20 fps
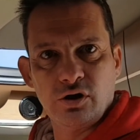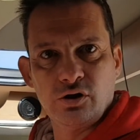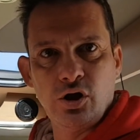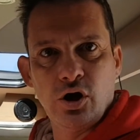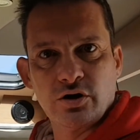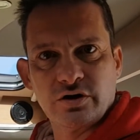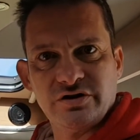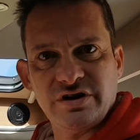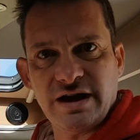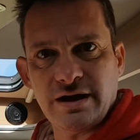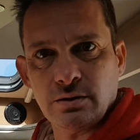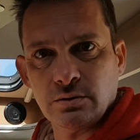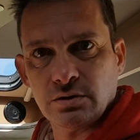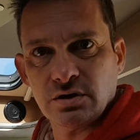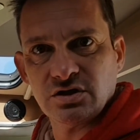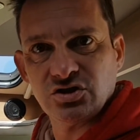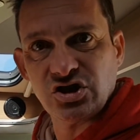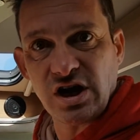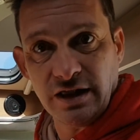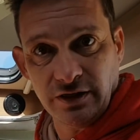lockdown
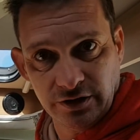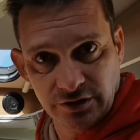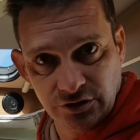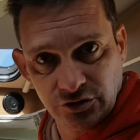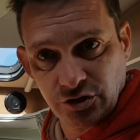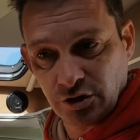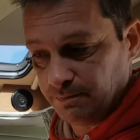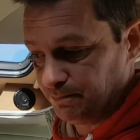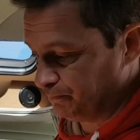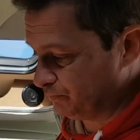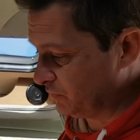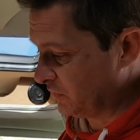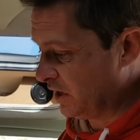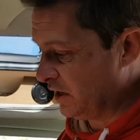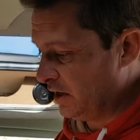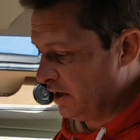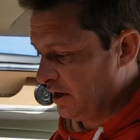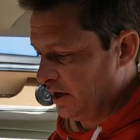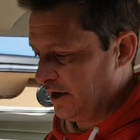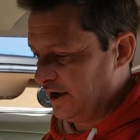challenge.
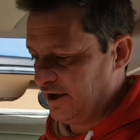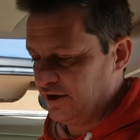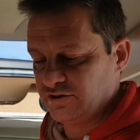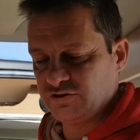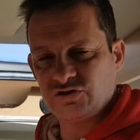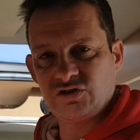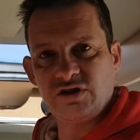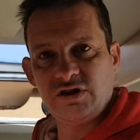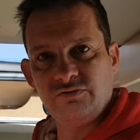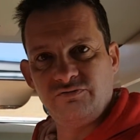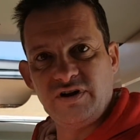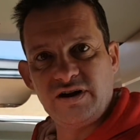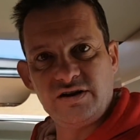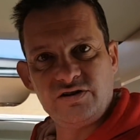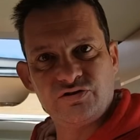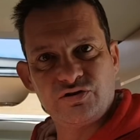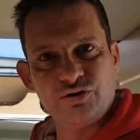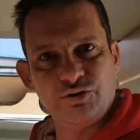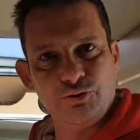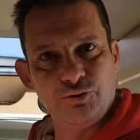And see you very
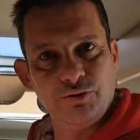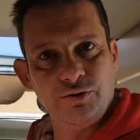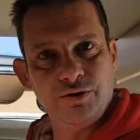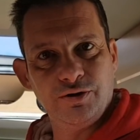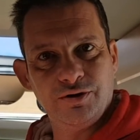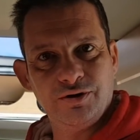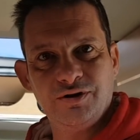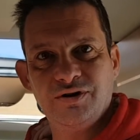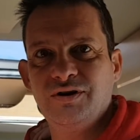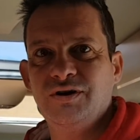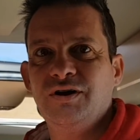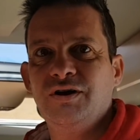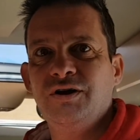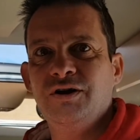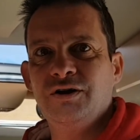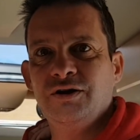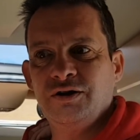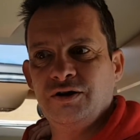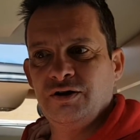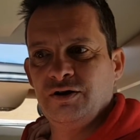soon
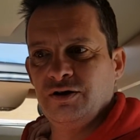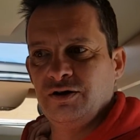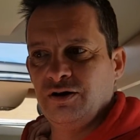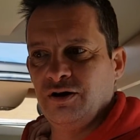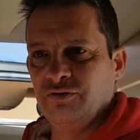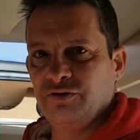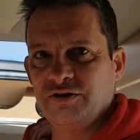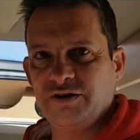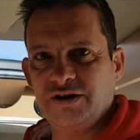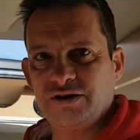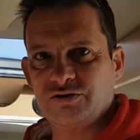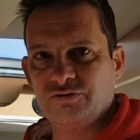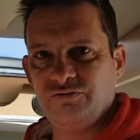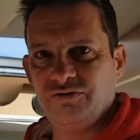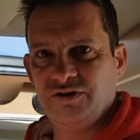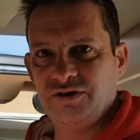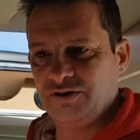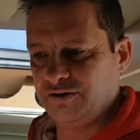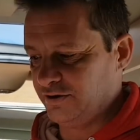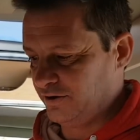on the next
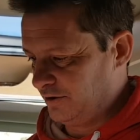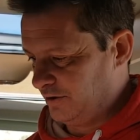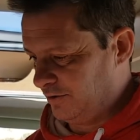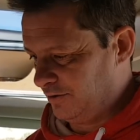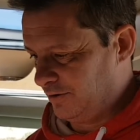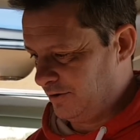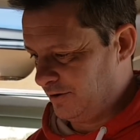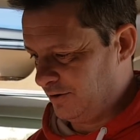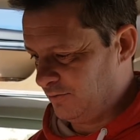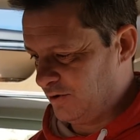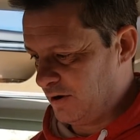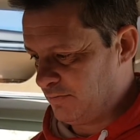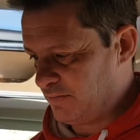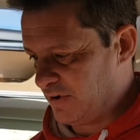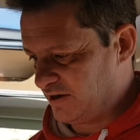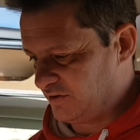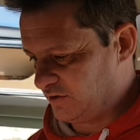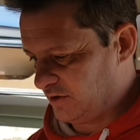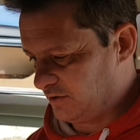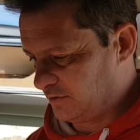video where
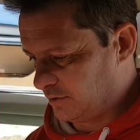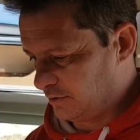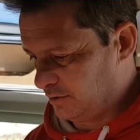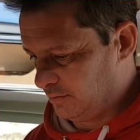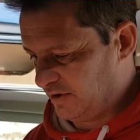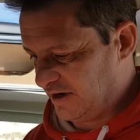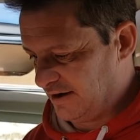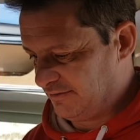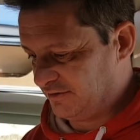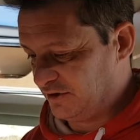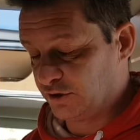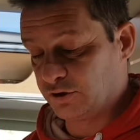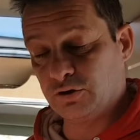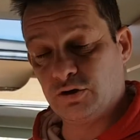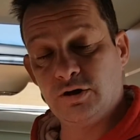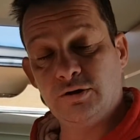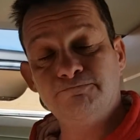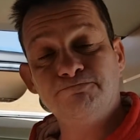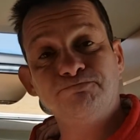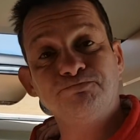Mazzy's going to be having a
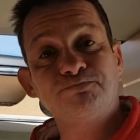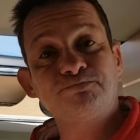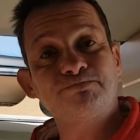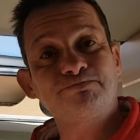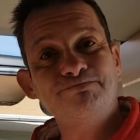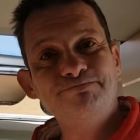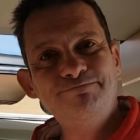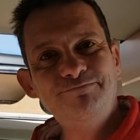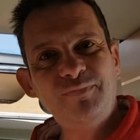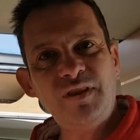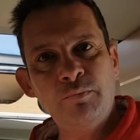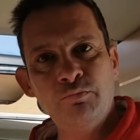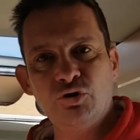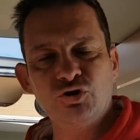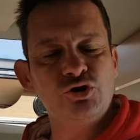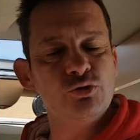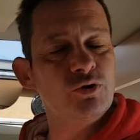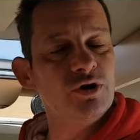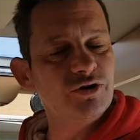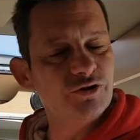go. But
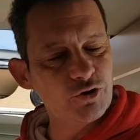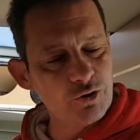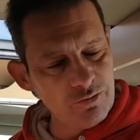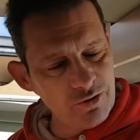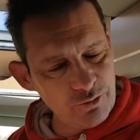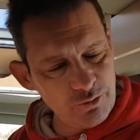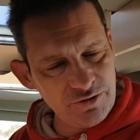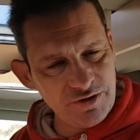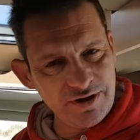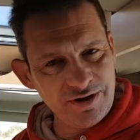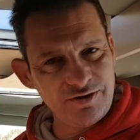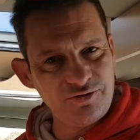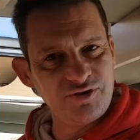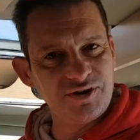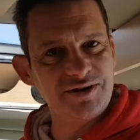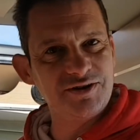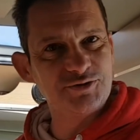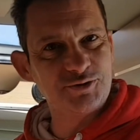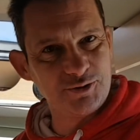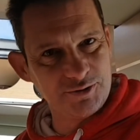she won't come up with
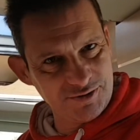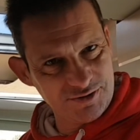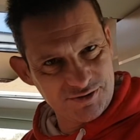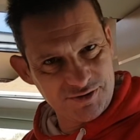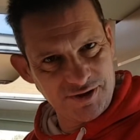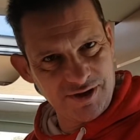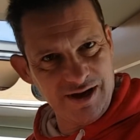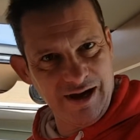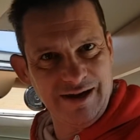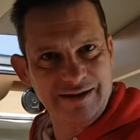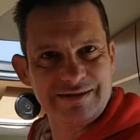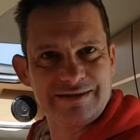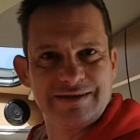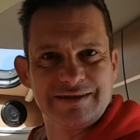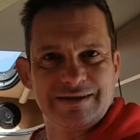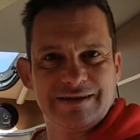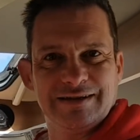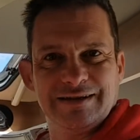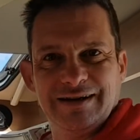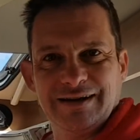anything as good as
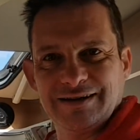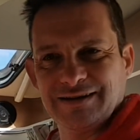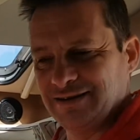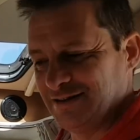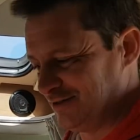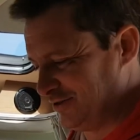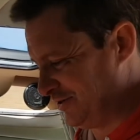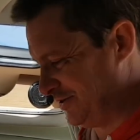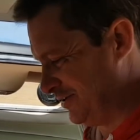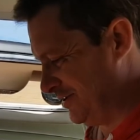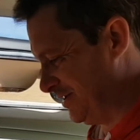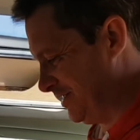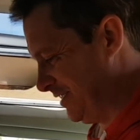that, I can assure